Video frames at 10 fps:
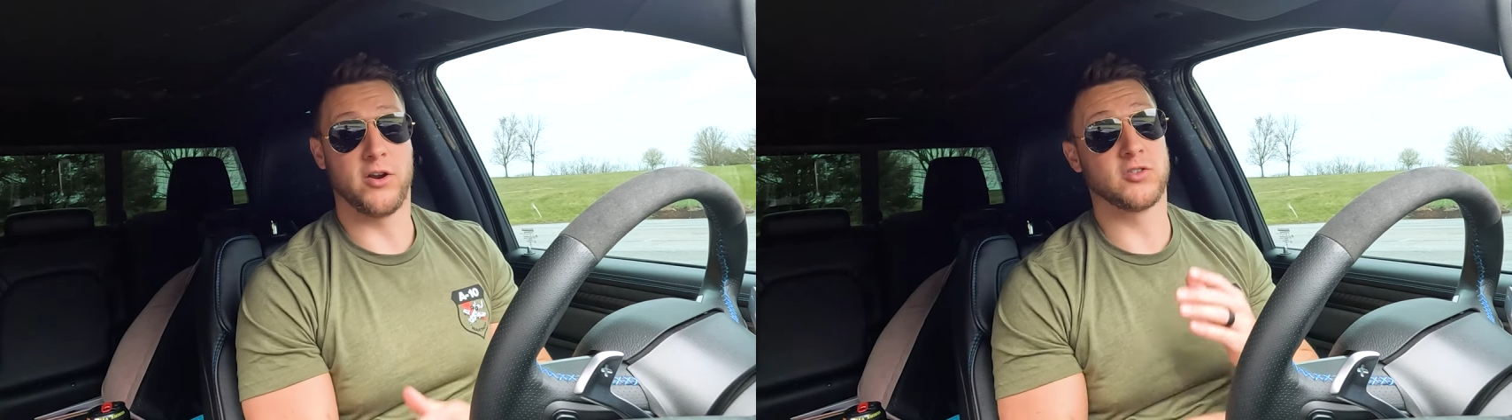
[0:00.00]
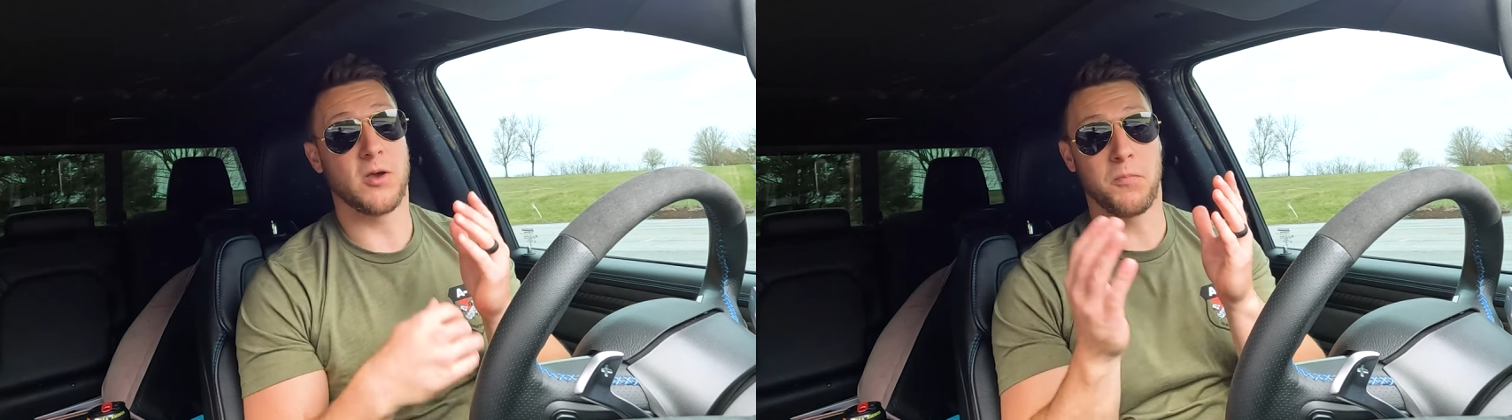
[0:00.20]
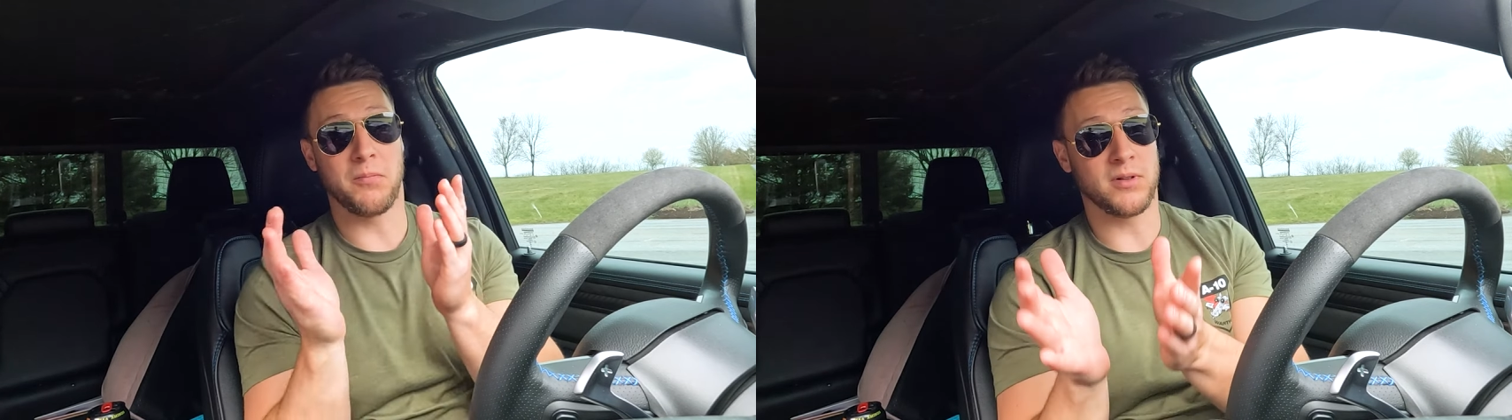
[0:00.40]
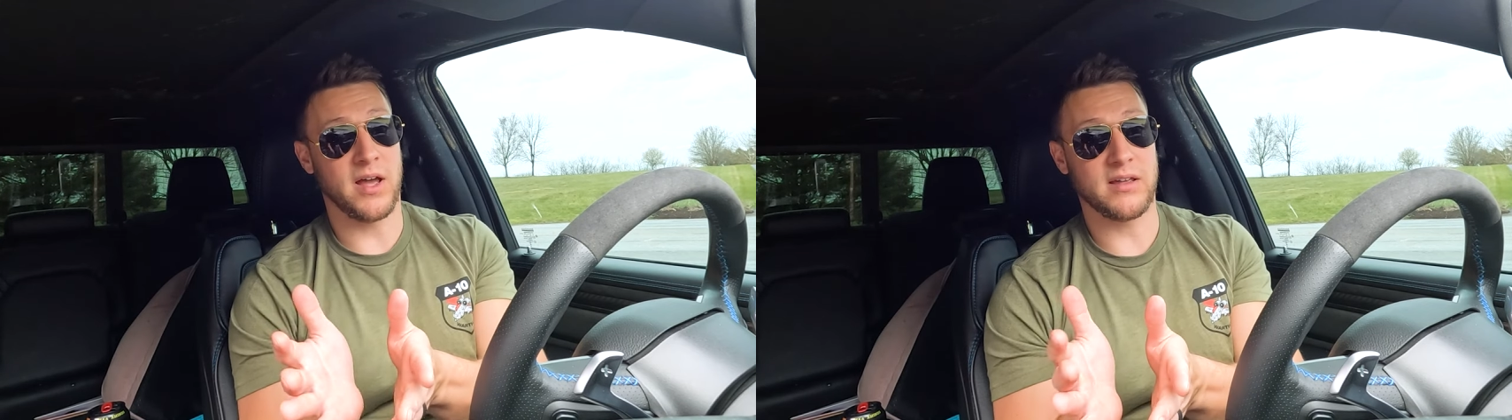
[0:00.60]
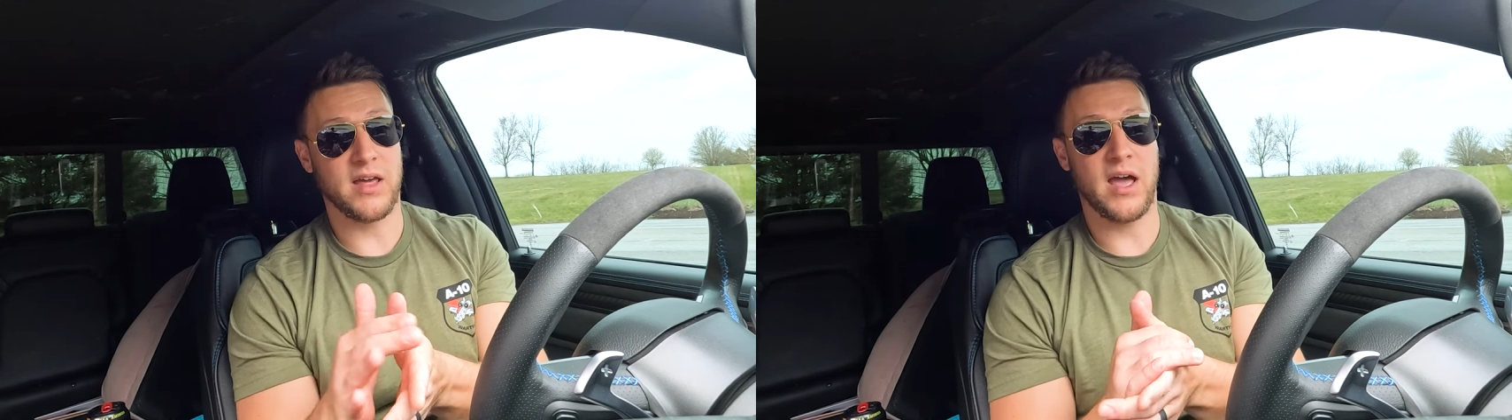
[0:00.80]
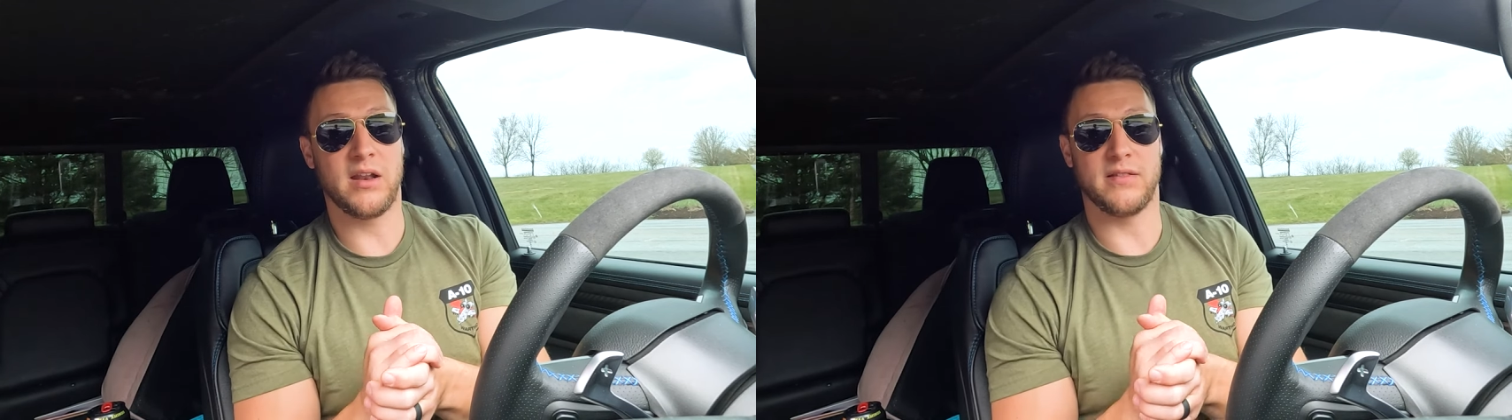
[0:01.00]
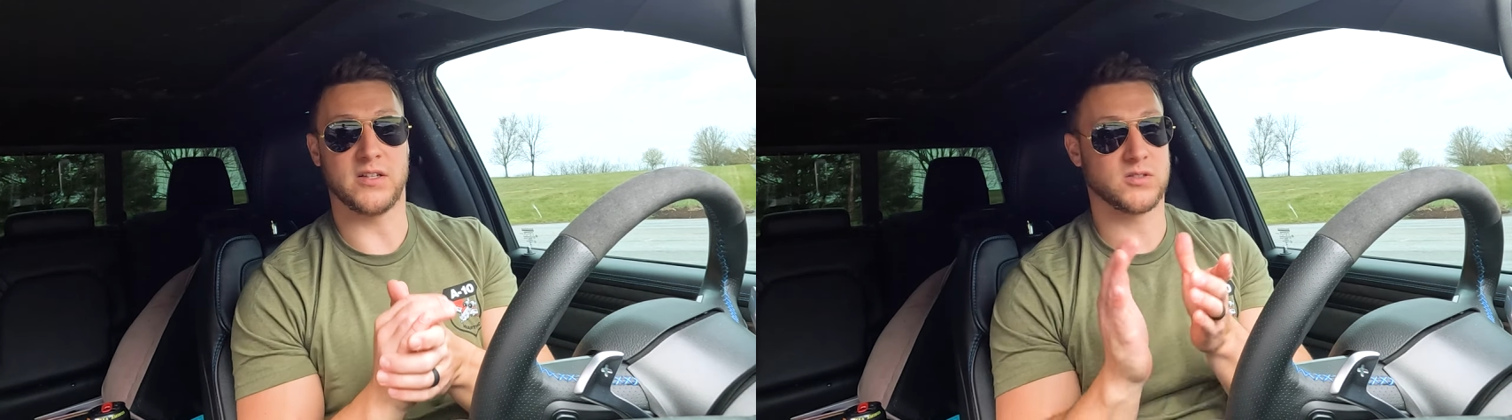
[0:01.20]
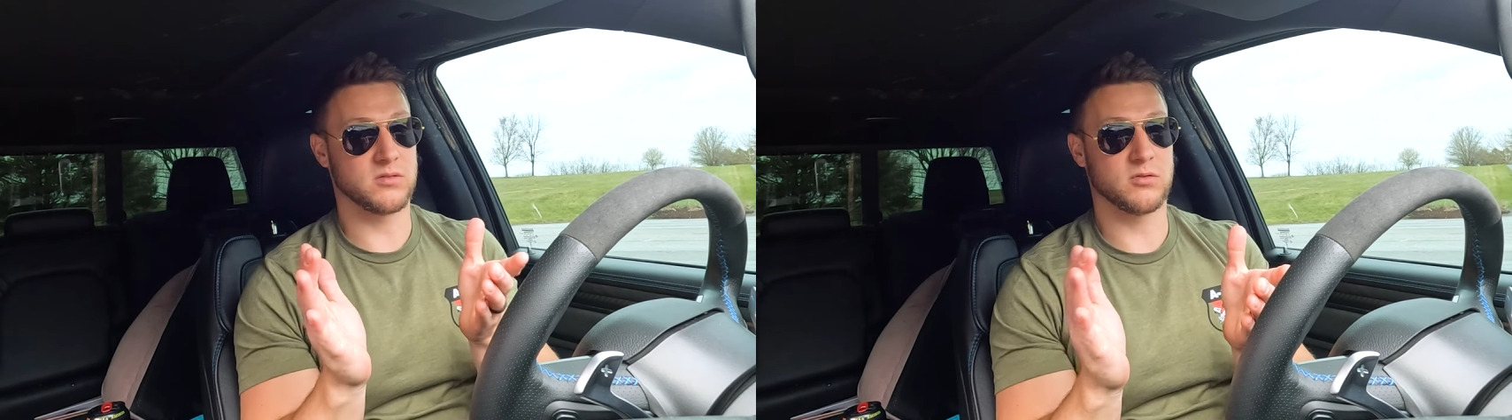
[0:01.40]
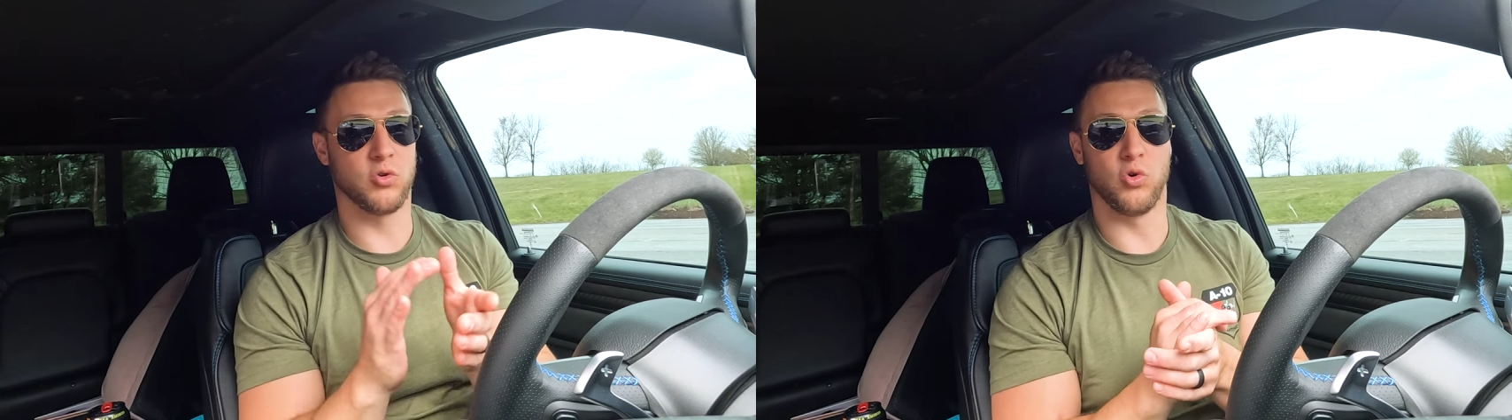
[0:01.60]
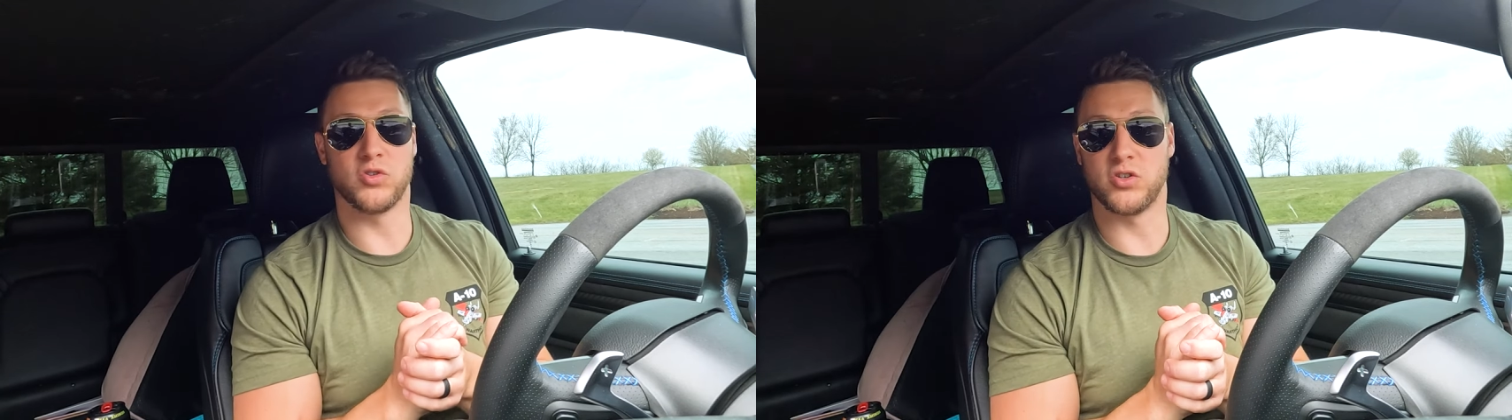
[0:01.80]
I know some people like that, and that's
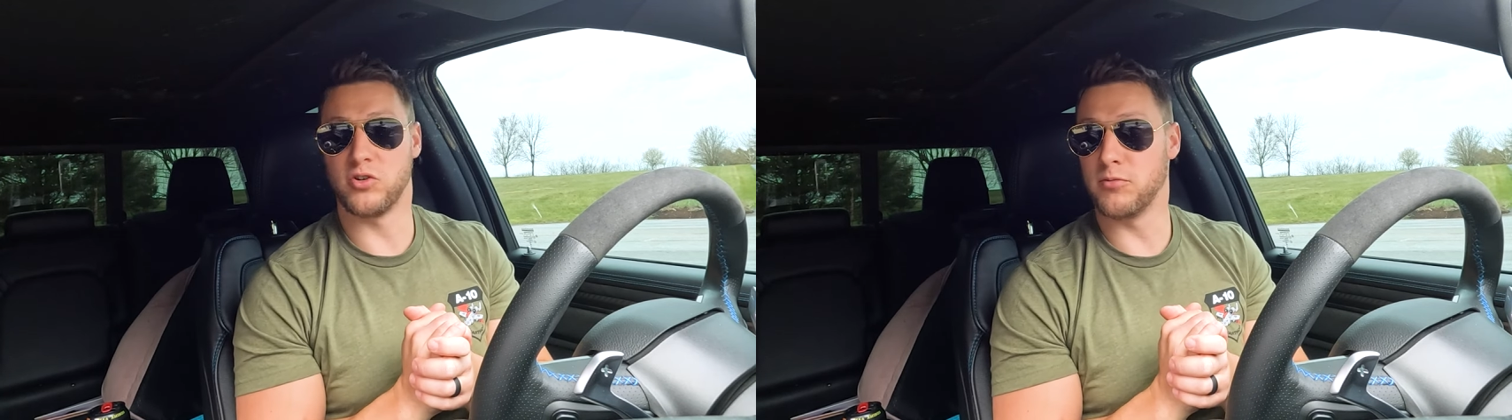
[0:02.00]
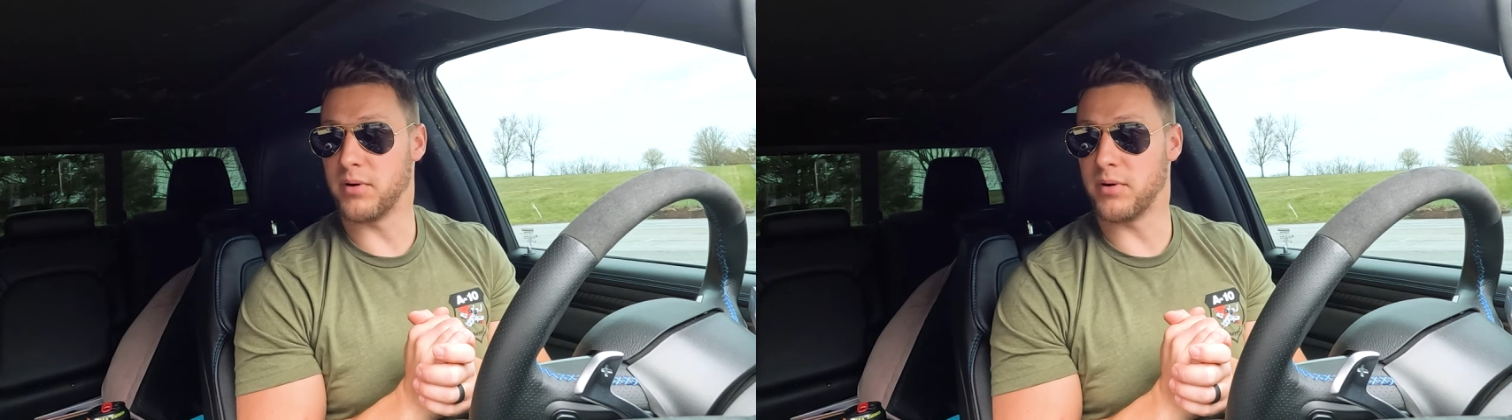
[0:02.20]
cool too,